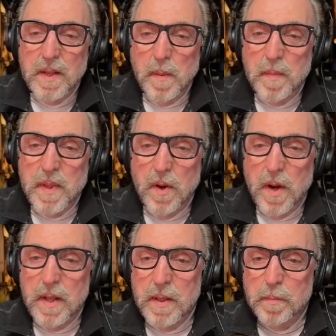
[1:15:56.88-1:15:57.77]
you
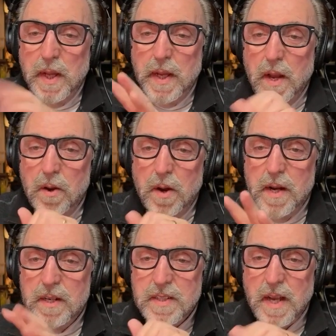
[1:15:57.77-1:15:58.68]
remember the blinking
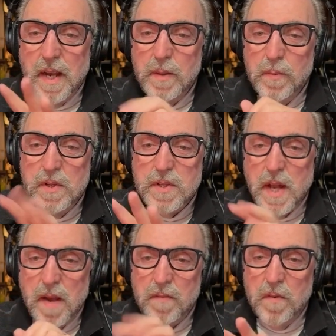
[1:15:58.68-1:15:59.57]
on-air sign that we used to
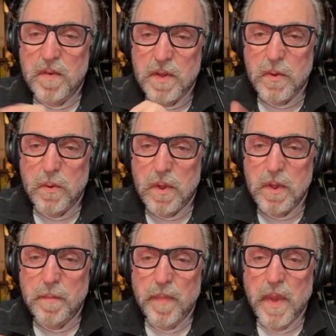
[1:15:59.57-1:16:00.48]
have over the
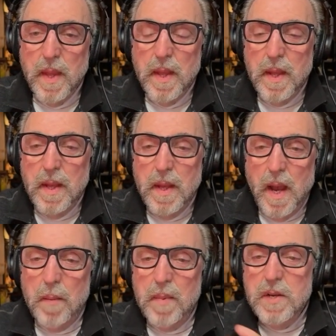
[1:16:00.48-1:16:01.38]
door? How many